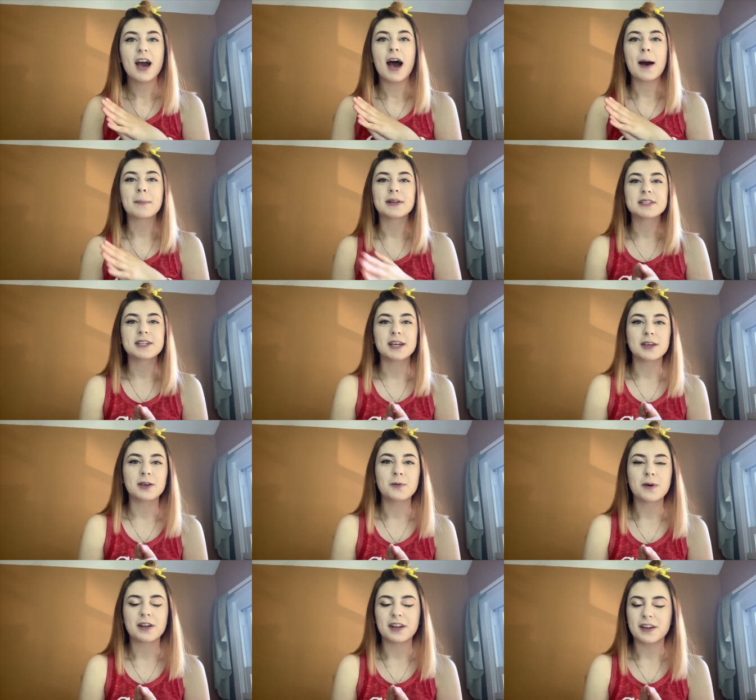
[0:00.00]
I'm going to take
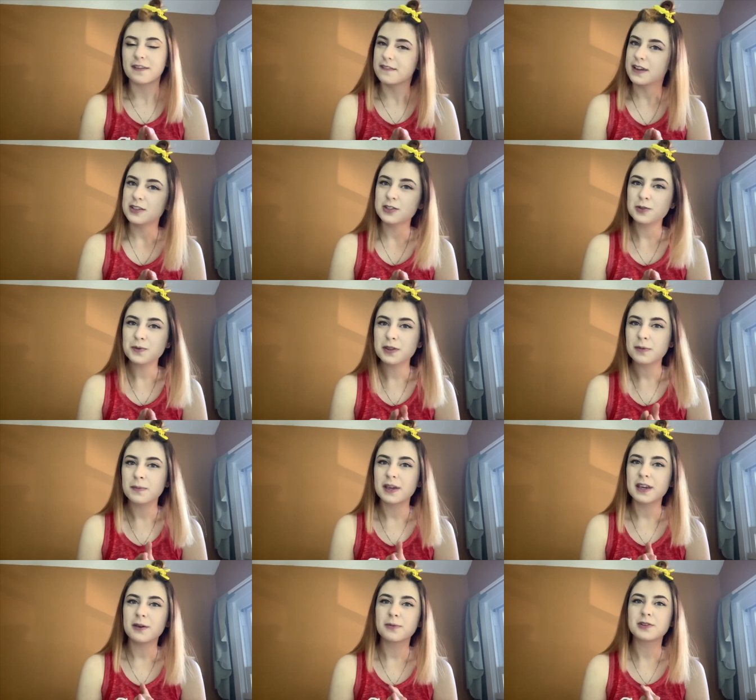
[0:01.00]
you on an adventure with
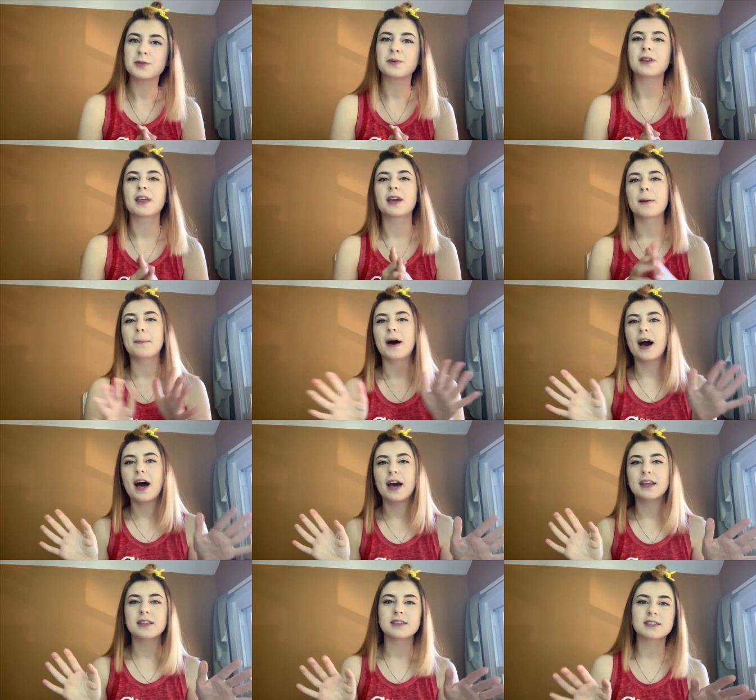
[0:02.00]
me. We're doing like a
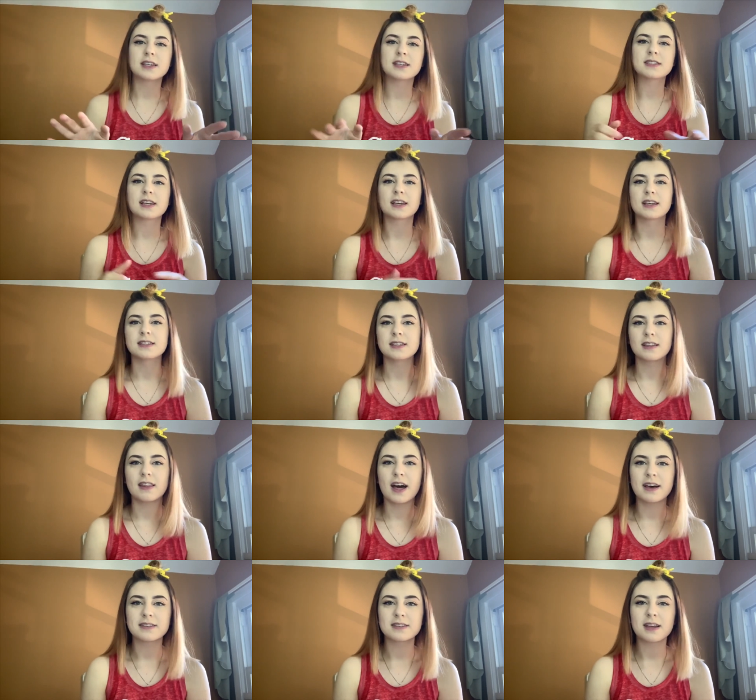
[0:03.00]
behind the scenes like I did
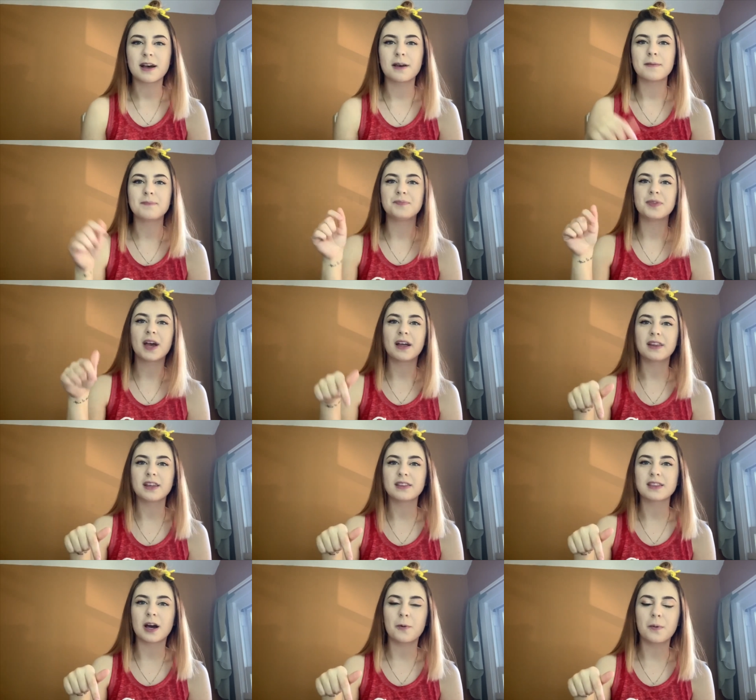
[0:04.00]
last time. I'll
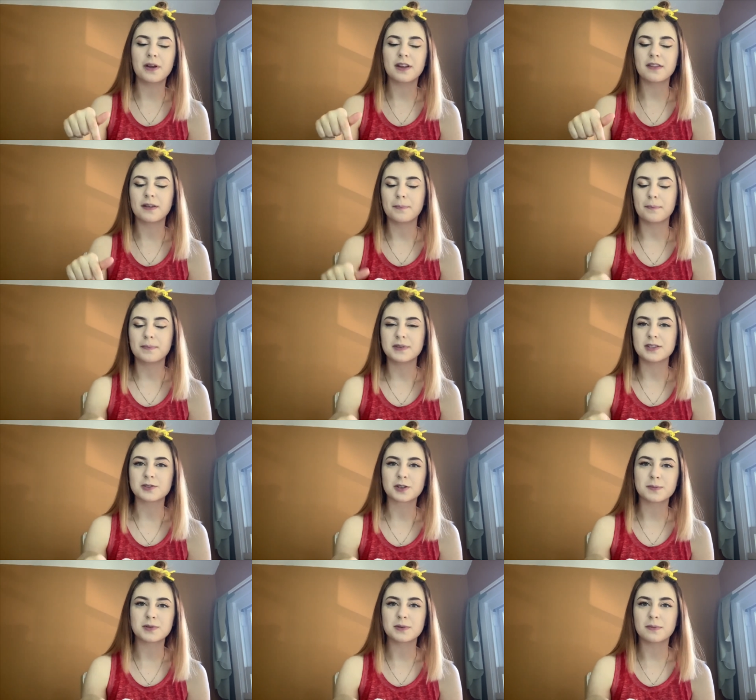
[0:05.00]
link that one in the
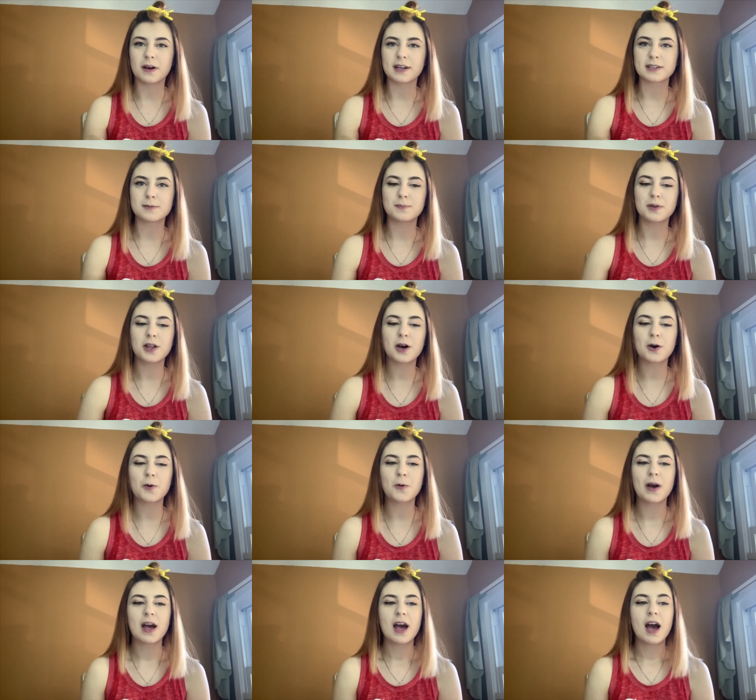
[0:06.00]
description box
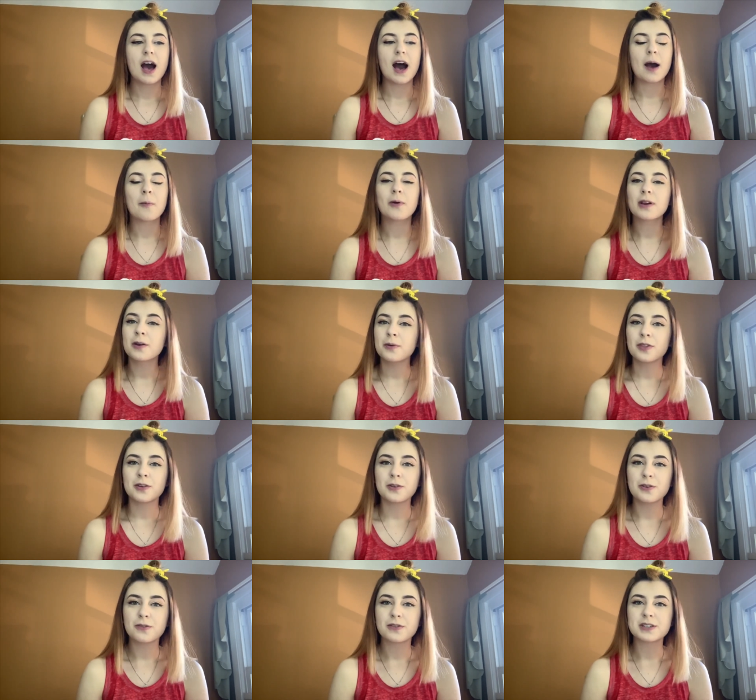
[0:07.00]
below. I'm working with a
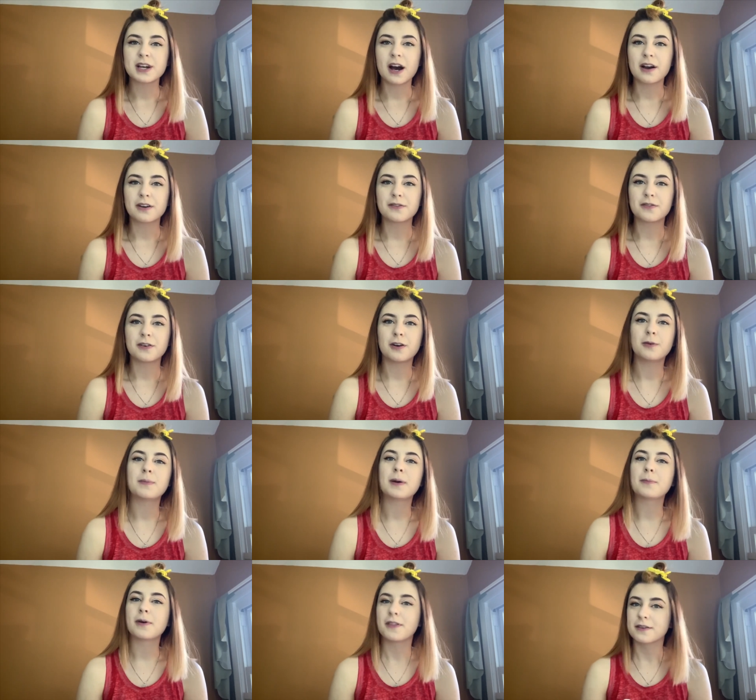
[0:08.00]
new photographer.
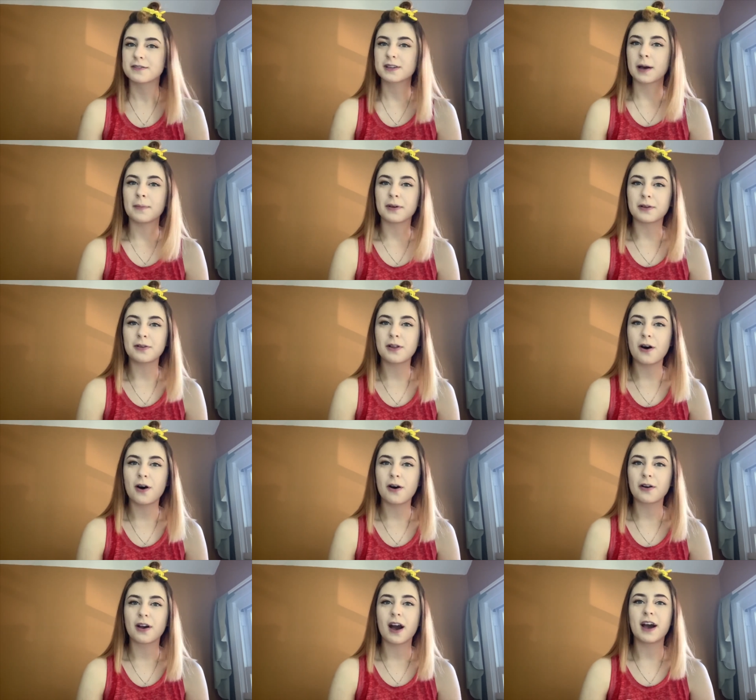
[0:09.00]
My brother's coming
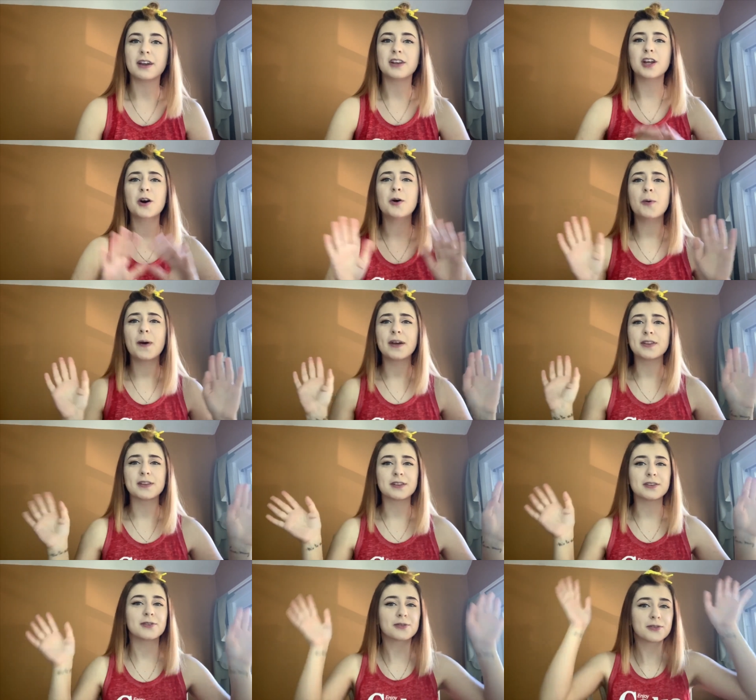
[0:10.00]
along. I know I look
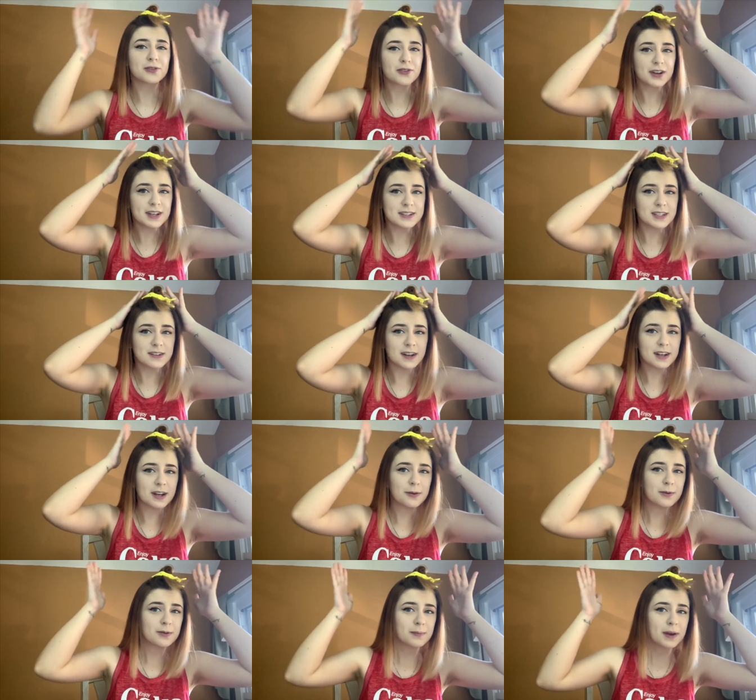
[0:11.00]
a little crazy right
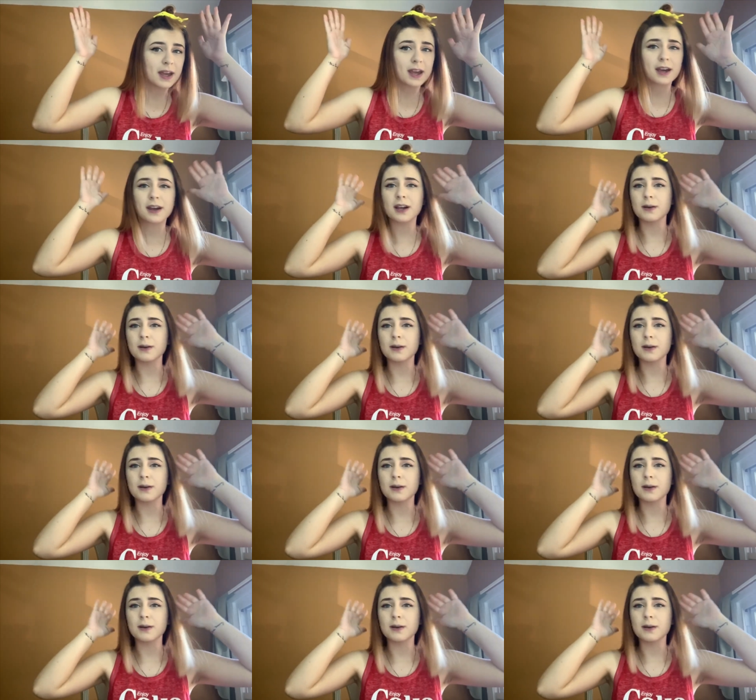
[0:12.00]
now with my hair.